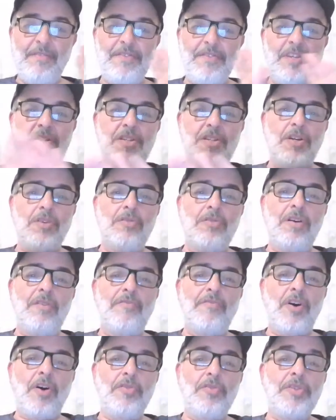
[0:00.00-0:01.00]
you know,
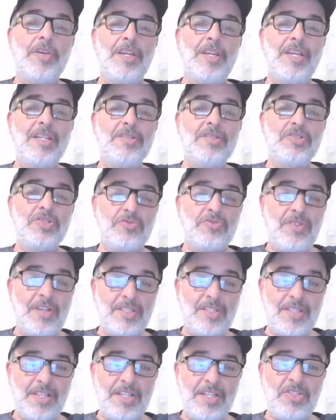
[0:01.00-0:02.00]
of all the English
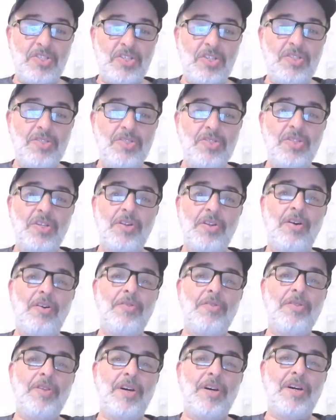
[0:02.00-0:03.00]
translations and
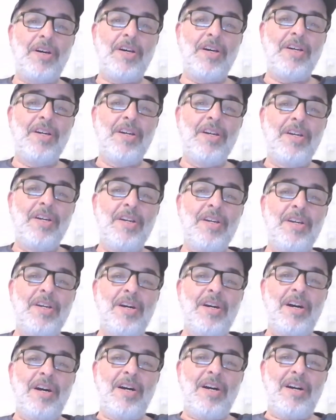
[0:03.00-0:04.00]
all the
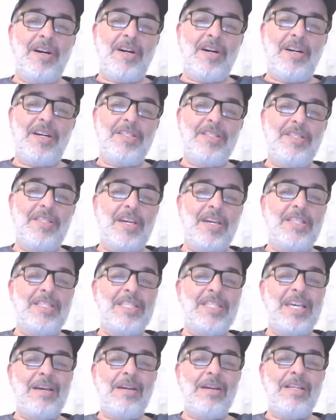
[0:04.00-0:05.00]

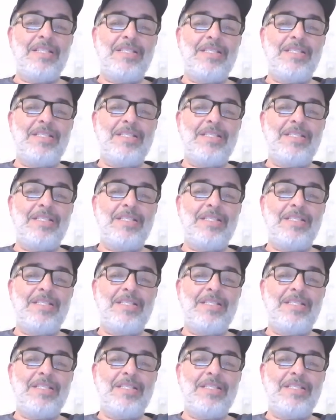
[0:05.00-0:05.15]
that